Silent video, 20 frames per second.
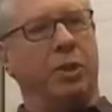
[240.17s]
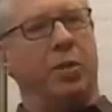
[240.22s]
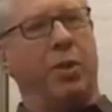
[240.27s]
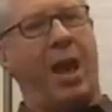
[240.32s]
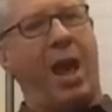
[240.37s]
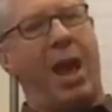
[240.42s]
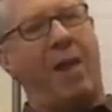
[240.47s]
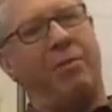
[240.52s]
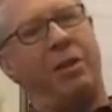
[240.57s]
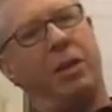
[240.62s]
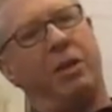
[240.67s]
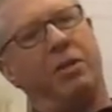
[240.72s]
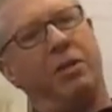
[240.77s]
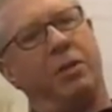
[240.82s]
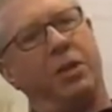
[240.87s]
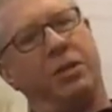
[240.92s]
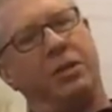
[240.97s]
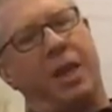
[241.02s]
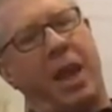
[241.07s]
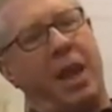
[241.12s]
so
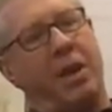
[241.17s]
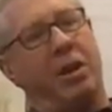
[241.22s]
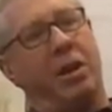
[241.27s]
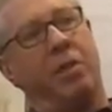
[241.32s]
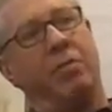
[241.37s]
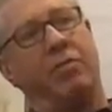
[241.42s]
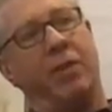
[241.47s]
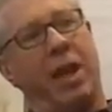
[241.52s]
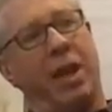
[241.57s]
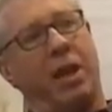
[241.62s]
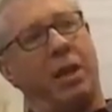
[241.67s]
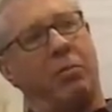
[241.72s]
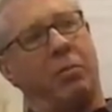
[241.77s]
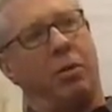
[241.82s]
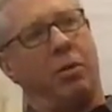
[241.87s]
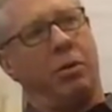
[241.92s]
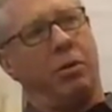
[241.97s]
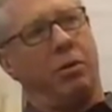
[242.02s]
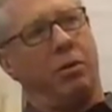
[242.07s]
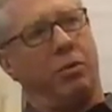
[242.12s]
having the data
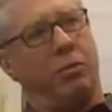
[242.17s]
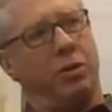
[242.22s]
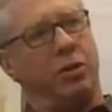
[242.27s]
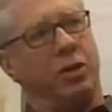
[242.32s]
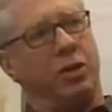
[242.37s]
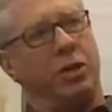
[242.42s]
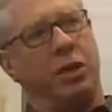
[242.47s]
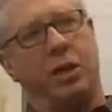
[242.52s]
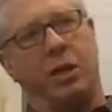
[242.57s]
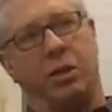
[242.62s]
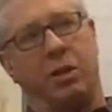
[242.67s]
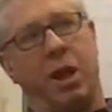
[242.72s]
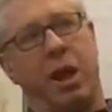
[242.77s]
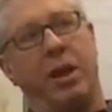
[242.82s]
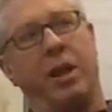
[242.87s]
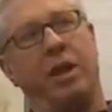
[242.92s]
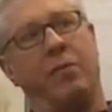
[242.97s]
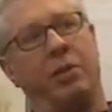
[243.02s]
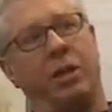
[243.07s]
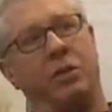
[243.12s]
available, which you need a
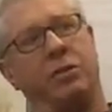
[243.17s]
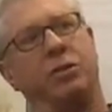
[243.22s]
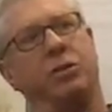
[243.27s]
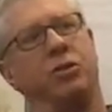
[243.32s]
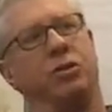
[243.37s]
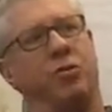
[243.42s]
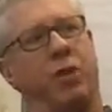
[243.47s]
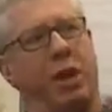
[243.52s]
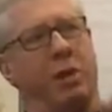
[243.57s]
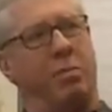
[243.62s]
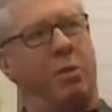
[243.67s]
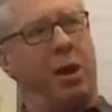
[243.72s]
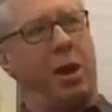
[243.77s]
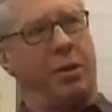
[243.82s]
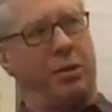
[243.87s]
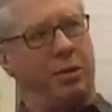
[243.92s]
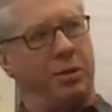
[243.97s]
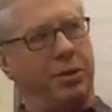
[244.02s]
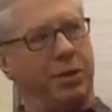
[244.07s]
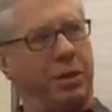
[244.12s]
lot of it to train
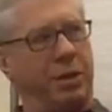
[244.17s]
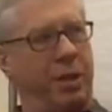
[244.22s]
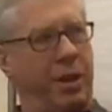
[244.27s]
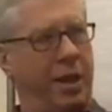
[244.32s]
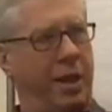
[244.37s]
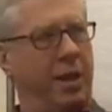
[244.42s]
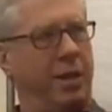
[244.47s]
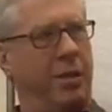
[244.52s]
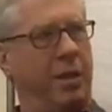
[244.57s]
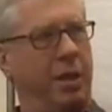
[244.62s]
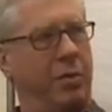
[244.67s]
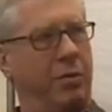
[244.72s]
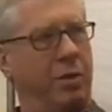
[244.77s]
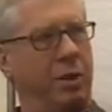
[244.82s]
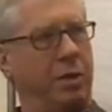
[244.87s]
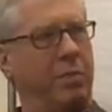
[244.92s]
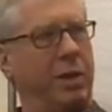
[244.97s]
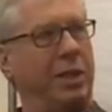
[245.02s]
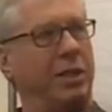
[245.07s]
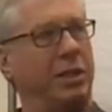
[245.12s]
models and, and, and
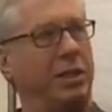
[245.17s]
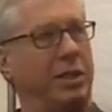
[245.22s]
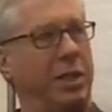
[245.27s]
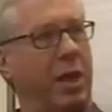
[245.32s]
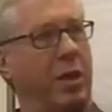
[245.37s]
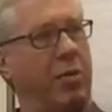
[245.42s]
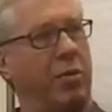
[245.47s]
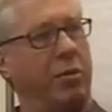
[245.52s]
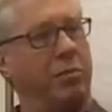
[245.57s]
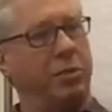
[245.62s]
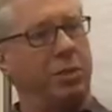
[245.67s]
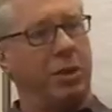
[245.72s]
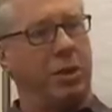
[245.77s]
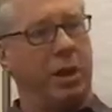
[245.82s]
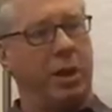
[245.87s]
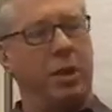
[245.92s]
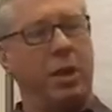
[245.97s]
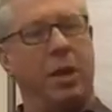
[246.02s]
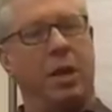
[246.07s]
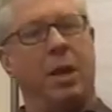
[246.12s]
really base these algorithms
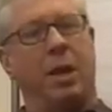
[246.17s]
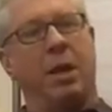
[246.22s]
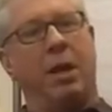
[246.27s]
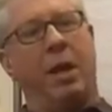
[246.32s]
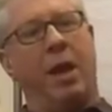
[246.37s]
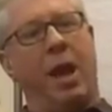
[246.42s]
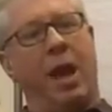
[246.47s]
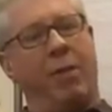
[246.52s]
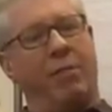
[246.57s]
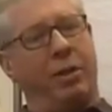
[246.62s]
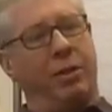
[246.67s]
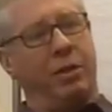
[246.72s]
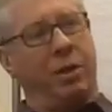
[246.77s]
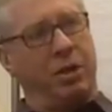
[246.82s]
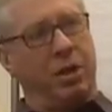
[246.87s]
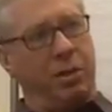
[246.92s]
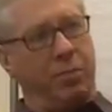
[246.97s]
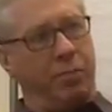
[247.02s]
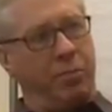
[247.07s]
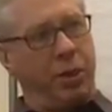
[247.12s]
on, having
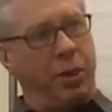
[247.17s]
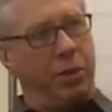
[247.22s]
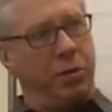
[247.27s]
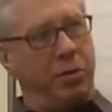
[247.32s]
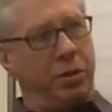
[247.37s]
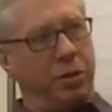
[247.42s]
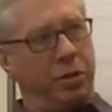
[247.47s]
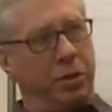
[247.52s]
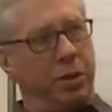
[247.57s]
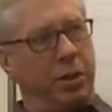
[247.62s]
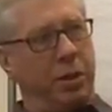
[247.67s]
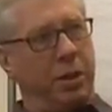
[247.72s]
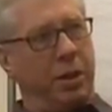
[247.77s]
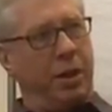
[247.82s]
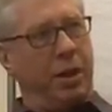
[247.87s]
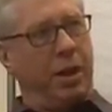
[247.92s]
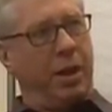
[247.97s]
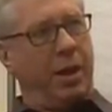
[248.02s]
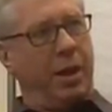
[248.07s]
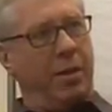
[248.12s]
the compute,
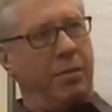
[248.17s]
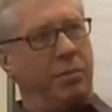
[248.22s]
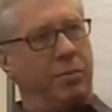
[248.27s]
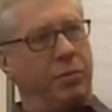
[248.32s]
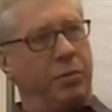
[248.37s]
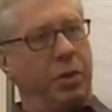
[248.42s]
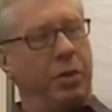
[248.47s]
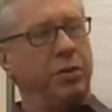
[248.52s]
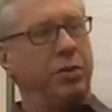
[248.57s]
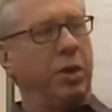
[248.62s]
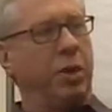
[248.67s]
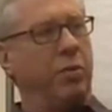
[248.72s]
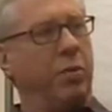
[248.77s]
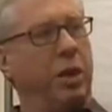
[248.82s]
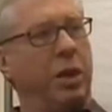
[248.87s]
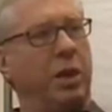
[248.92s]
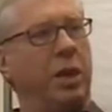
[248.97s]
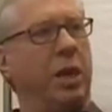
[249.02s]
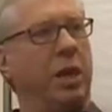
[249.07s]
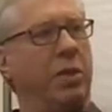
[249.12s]
um, those are
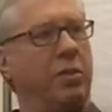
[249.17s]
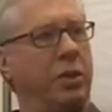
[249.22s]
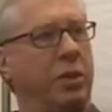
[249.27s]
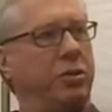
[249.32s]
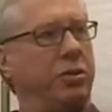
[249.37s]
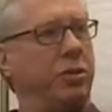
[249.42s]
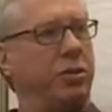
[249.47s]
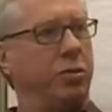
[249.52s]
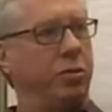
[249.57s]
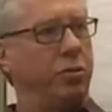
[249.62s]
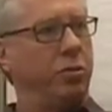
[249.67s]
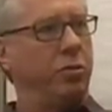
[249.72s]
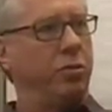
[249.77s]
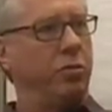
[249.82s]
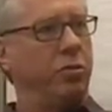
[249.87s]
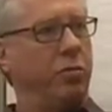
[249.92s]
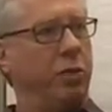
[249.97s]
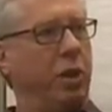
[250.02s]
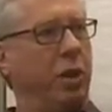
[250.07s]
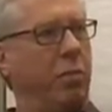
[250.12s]
really the
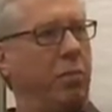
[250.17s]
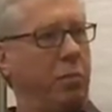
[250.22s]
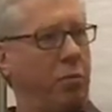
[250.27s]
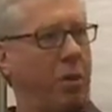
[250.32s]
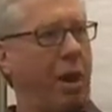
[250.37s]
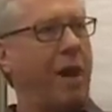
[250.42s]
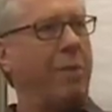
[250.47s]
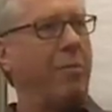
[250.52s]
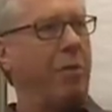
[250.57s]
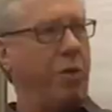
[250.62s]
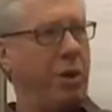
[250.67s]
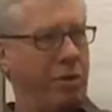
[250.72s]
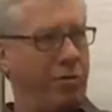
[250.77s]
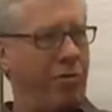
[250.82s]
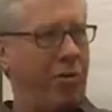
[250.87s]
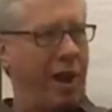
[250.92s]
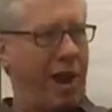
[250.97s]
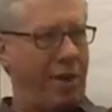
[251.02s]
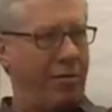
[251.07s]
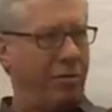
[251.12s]
two you know primary
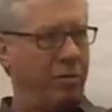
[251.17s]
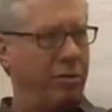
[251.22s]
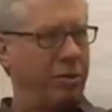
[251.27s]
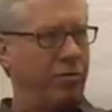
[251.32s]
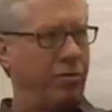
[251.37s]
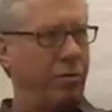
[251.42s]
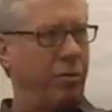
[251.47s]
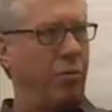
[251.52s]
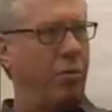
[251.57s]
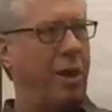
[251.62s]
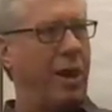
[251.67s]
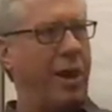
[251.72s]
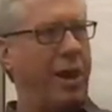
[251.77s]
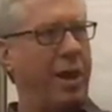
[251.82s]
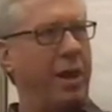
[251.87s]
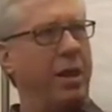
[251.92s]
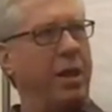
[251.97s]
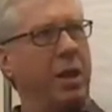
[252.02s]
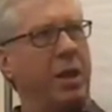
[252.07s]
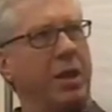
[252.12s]
drivers for
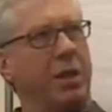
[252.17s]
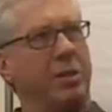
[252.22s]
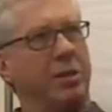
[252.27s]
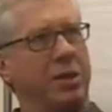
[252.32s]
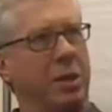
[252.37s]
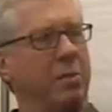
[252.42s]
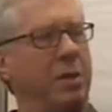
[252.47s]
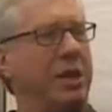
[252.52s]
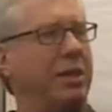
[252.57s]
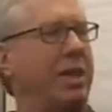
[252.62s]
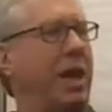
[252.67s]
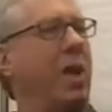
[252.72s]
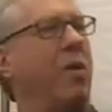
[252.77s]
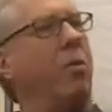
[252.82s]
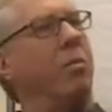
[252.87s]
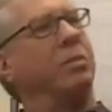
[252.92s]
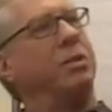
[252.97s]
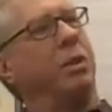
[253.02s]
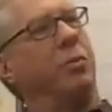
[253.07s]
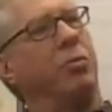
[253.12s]
why some of these
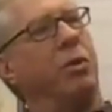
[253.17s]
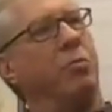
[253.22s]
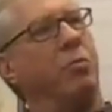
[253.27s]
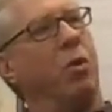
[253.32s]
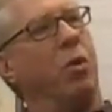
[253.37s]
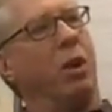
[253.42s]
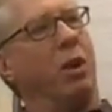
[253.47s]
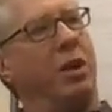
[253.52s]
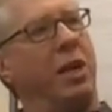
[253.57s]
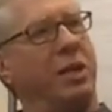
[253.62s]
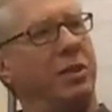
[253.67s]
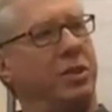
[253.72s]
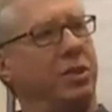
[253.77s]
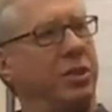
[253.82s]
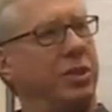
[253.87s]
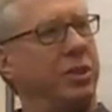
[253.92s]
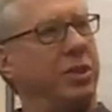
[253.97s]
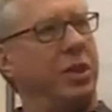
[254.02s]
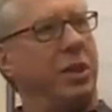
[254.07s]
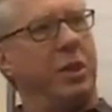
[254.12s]
algorithms that were more or less
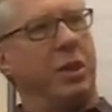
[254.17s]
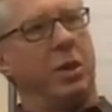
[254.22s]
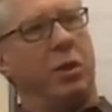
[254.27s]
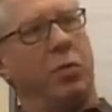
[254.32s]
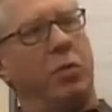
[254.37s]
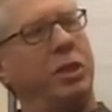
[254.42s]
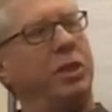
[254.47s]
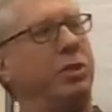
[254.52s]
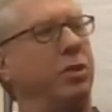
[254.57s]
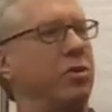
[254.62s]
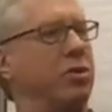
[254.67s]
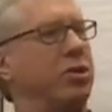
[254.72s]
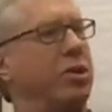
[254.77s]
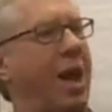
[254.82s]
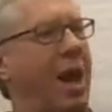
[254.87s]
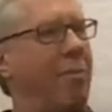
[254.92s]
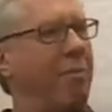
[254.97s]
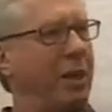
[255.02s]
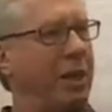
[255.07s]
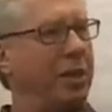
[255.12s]
just research
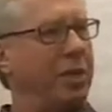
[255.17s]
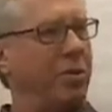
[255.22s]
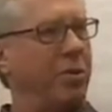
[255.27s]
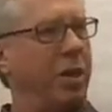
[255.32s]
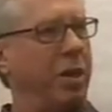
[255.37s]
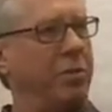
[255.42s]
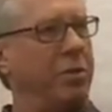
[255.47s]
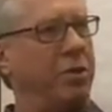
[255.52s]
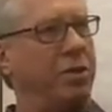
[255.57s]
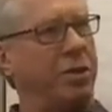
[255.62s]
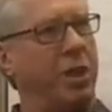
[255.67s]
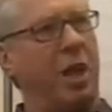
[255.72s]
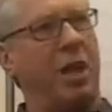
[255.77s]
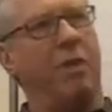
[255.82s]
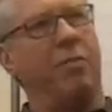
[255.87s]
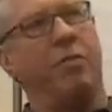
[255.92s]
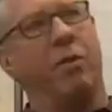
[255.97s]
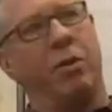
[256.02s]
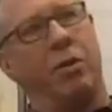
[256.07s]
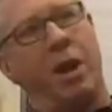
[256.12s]
topics or on the
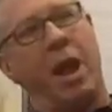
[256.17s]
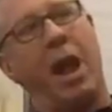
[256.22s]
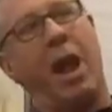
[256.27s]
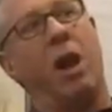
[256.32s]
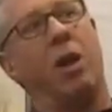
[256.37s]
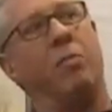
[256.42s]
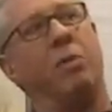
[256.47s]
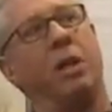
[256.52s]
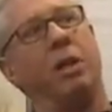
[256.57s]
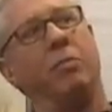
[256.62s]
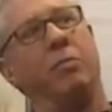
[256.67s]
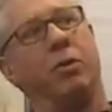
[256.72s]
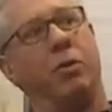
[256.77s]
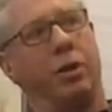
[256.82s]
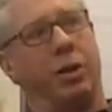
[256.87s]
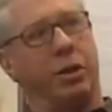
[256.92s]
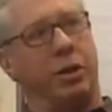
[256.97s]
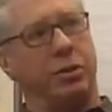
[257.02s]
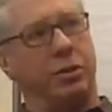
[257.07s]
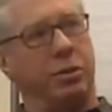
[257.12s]
shelf are now being
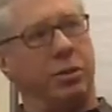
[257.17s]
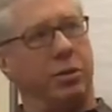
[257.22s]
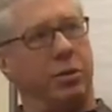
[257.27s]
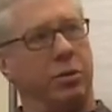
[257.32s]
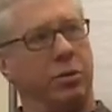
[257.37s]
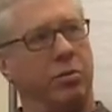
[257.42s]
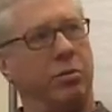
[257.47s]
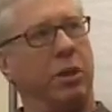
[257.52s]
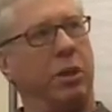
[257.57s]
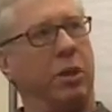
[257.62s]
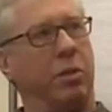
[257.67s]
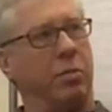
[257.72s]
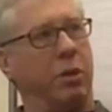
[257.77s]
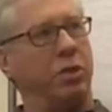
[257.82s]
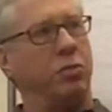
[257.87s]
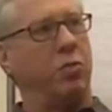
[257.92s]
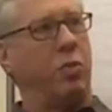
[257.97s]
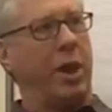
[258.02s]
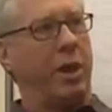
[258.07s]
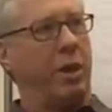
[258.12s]
put into you know
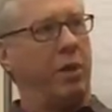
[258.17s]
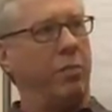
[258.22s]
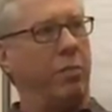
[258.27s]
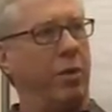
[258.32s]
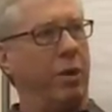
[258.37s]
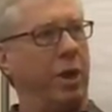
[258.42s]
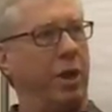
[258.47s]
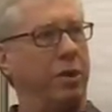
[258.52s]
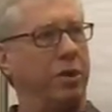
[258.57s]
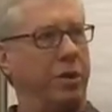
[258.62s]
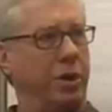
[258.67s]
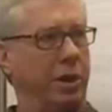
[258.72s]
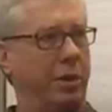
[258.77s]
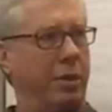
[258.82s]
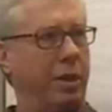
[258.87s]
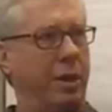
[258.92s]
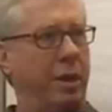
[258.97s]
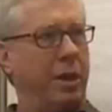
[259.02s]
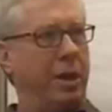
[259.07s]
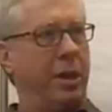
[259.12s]
much wider
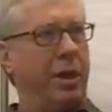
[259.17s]
production.